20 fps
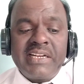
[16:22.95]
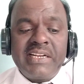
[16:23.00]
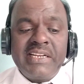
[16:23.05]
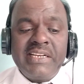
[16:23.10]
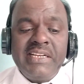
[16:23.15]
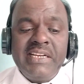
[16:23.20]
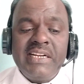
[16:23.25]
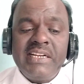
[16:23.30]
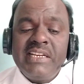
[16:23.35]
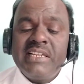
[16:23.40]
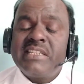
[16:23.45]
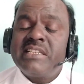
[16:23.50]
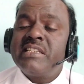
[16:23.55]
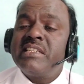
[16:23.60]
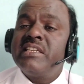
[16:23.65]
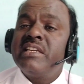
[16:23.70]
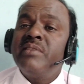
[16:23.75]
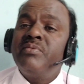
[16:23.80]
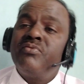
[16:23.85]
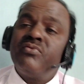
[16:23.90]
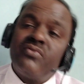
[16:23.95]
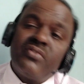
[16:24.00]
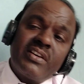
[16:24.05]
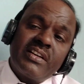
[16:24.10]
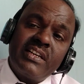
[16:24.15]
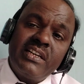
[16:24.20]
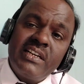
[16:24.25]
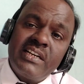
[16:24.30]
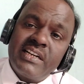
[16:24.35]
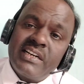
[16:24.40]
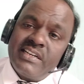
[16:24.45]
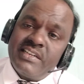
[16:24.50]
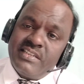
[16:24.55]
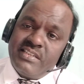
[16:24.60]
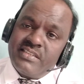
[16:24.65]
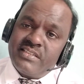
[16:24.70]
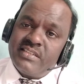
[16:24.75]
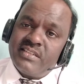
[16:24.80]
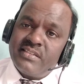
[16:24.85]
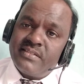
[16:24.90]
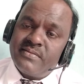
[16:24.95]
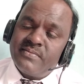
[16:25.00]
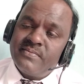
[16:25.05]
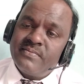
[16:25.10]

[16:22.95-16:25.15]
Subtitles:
create a safe working condition.